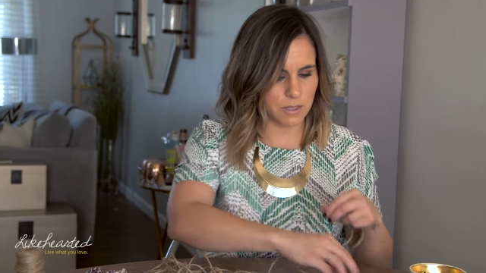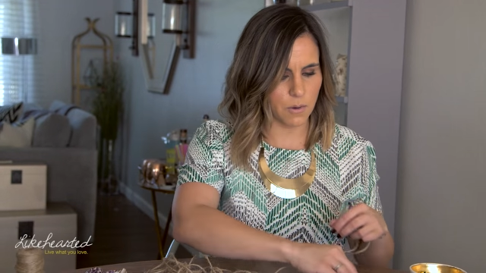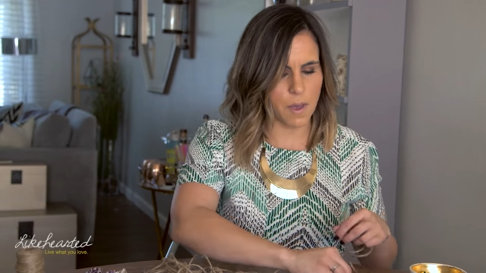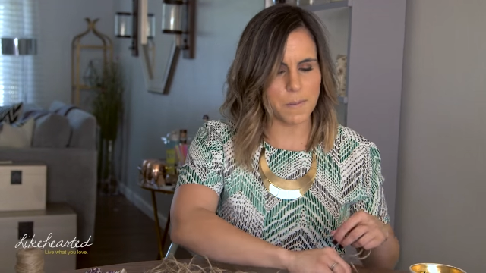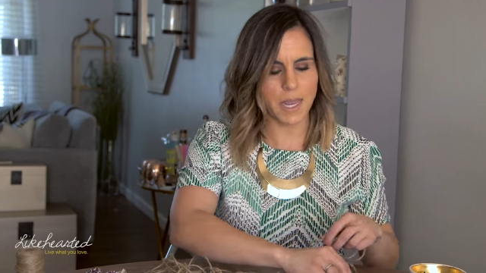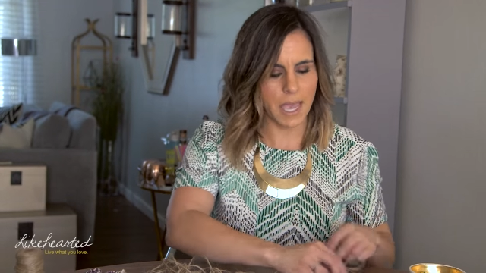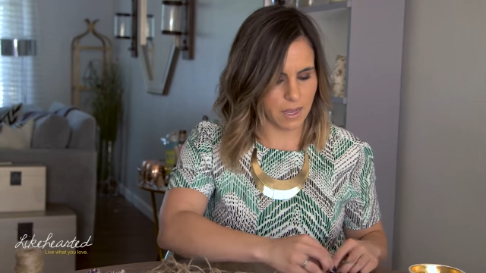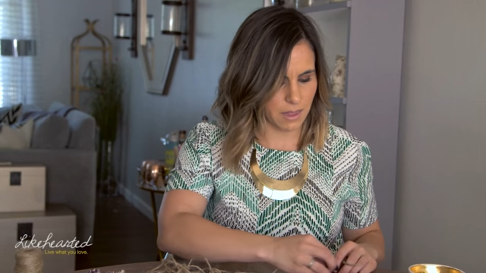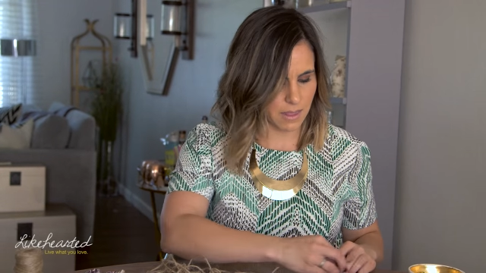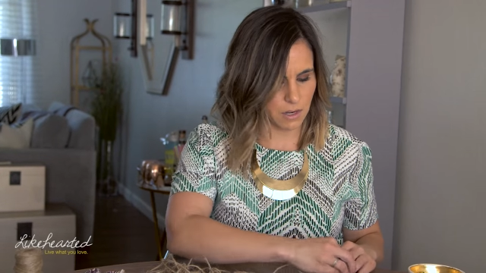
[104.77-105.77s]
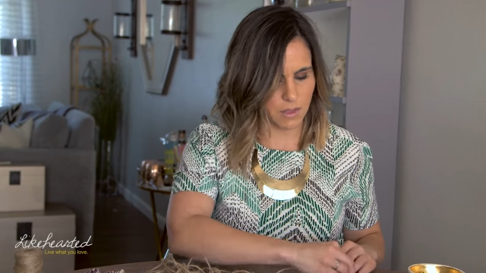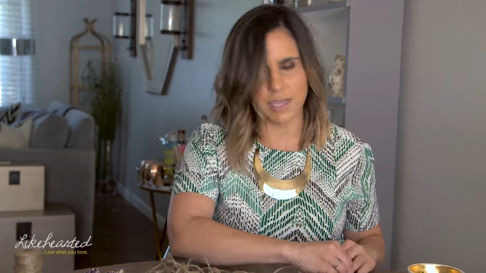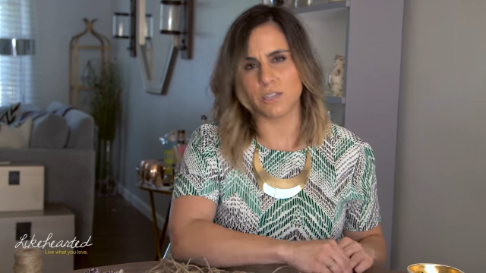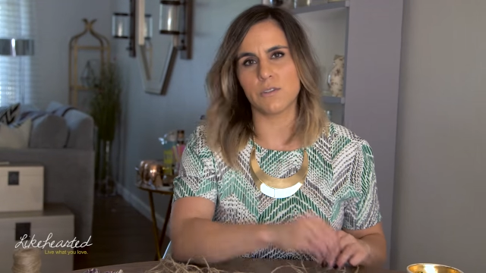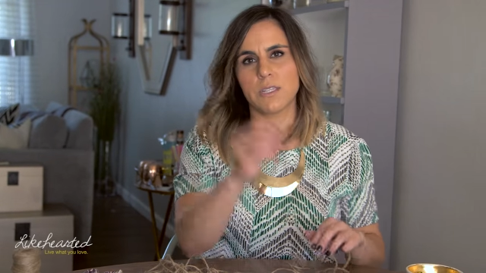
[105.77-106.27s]
So I'm gonna add a little
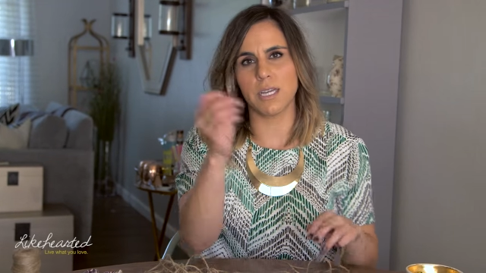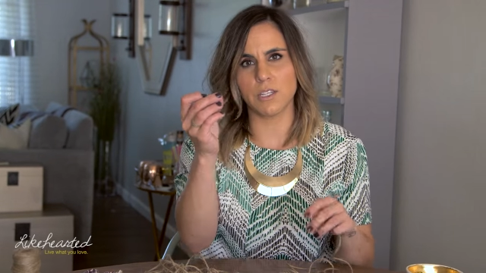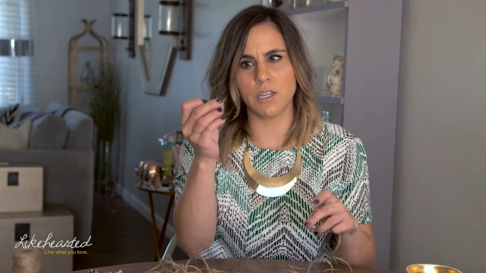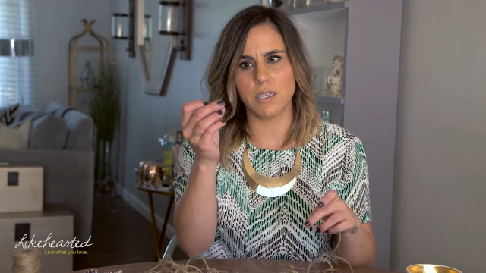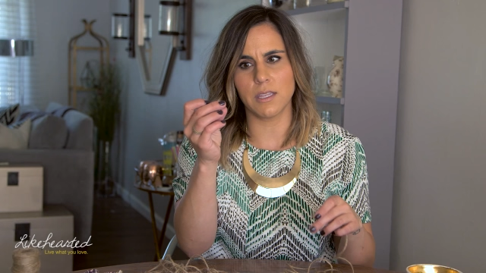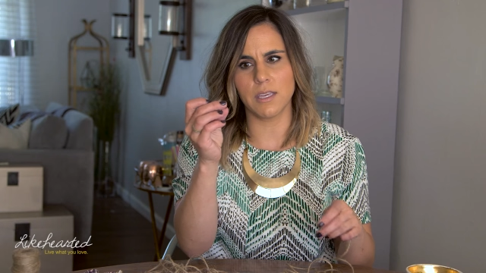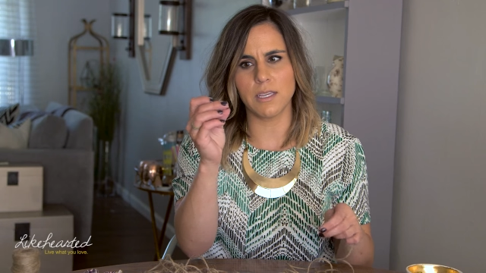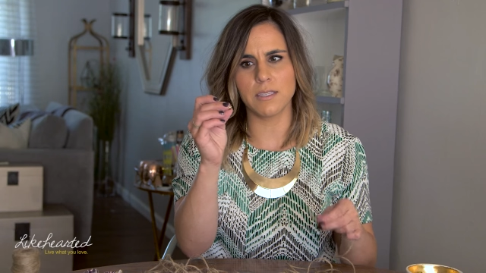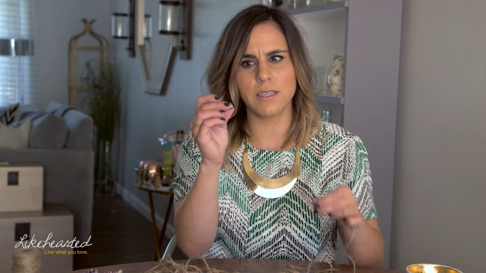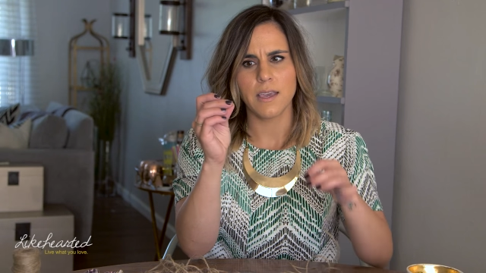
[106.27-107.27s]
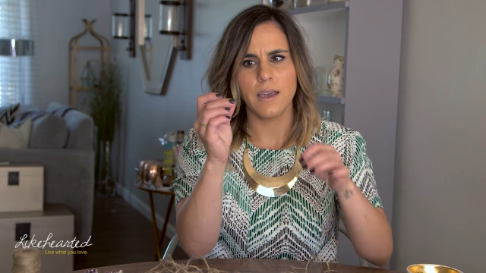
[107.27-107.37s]
extra touch onto these.